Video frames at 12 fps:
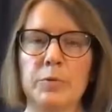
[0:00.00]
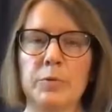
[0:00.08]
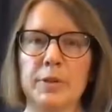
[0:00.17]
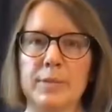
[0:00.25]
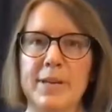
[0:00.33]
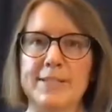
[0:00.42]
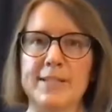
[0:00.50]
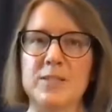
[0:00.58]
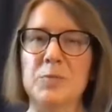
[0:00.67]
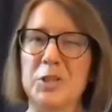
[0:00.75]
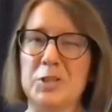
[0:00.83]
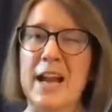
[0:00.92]
really make sense,
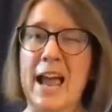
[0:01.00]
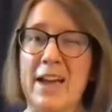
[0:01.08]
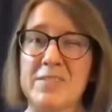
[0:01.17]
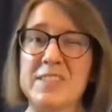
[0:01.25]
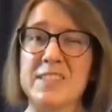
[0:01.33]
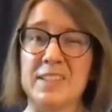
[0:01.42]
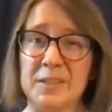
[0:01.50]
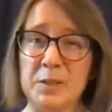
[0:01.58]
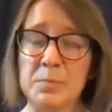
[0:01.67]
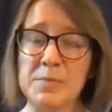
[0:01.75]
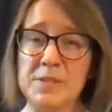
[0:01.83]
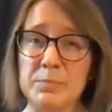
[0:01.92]
where you can have
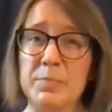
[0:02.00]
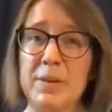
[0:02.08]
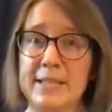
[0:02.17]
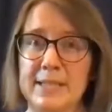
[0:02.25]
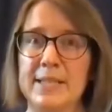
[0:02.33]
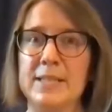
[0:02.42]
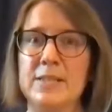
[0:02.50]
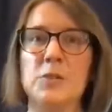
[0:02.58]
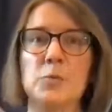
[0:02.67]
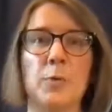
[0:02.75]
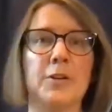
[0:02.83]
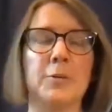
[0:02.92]
synonyms baked into
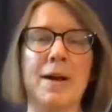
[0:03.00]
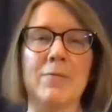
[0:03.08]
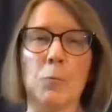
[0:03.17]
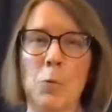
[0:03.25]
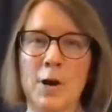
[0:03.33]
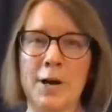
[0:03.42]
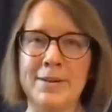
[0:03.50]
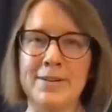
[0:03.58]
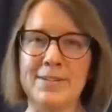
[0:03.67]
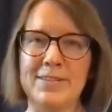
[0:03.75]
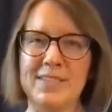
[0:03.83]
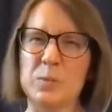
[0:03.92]
where you have one
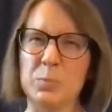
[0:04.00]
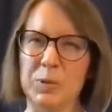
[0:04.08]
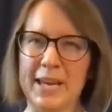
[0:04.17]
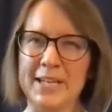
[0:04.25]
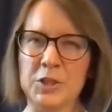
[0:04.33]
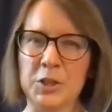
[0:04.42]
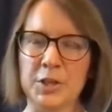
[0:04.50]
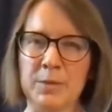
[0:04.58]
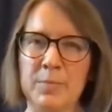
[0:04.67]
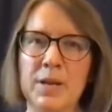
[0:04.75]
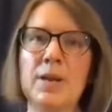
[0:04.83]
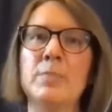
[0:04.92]
display
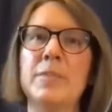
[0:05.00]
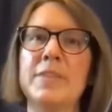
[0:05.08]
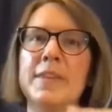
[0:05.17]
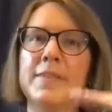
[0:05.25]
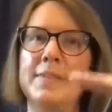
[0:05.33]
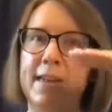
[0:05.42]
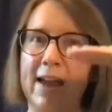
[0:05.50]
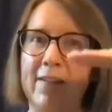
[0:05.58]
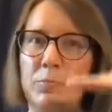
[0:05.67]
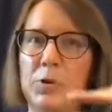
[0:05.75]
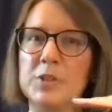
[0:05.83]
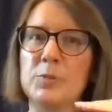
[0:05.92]
term, but then they have
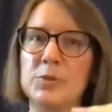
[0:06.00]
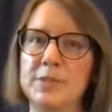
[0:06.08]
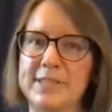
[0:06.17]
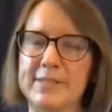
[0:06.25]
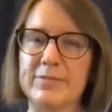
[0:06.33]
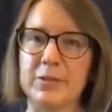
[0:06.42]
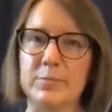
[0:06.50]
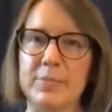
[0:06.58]
multiple different